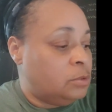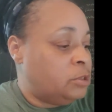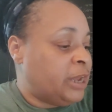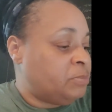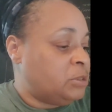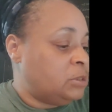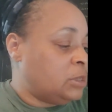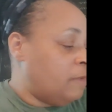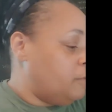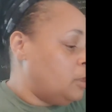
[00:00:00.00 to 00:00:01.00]
chapter
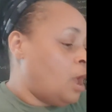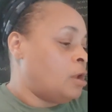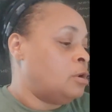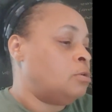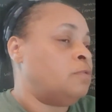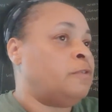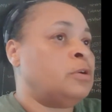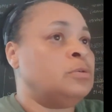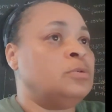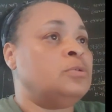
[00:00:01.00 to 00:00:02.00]
7. Y'all know the
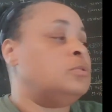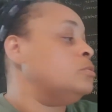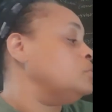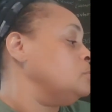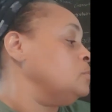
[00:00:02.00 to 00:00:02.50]
verse.